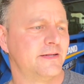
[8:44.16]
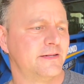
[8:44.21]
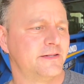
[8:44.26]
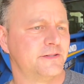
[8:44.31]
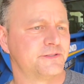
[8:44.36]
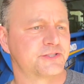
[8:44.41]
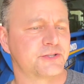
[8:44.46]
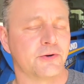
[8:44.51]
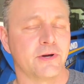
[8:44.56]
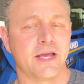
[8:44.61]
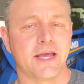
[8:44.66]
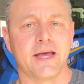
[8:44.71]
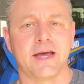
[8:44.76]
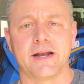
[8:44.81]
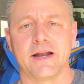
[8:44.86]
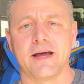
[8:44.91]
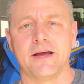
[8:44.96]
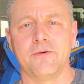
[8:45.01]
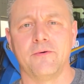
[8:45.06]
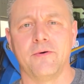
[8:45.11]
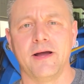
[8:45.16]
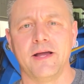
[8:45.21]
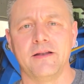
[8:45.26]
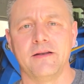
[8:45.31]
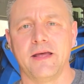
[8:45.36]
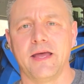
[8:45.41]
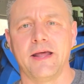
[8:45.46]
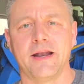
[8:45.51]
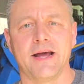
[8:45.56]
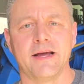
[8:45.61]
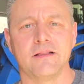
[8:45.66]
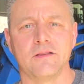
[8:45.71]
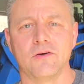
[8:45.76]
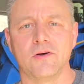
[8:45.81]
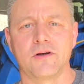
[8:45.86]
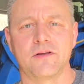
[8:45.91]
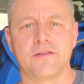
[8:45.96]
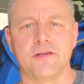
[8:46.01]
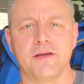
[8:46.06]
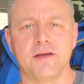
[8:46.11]
So again, I went and I
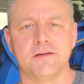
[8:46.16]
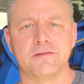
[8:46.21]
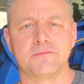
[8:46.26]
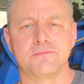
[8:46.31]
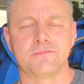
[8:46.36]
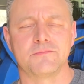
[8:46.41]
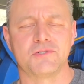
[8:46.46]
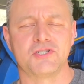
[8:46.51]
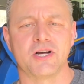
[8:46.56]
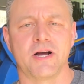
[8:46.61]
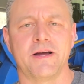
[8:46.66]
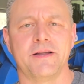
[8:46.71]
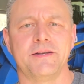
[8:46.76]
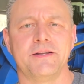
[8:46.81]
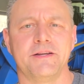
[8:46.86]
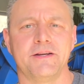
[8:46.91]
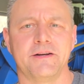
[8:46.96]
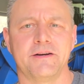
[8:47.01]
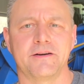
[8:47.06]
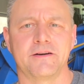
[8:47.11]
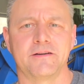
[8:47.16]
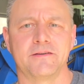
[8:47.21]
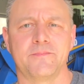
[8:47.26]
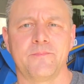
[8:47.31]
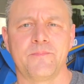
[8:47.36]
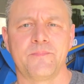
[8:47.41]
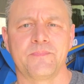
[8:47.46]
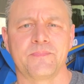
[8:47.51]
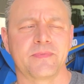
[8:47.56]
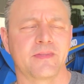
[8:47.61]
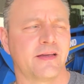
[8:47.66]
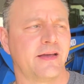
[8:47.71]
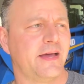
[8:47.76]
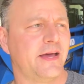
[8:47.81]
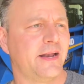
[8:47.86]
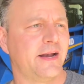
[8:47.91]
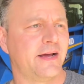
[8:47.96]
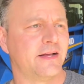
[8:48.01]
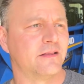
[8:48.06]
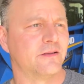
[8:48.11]
looked at John Deere,
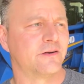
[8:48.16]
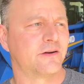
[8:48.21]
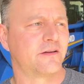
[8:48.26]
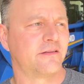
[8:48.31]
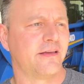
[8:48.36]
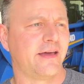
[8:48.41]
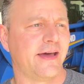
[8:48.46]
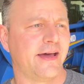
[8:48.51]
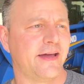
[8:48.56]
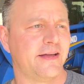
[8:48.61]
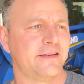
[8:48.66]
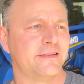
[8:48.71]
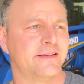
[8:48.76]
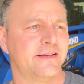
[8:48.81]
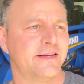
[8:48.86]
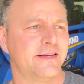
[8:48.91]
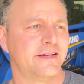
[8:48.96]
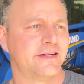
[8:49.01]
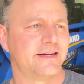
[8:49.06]
and I looked at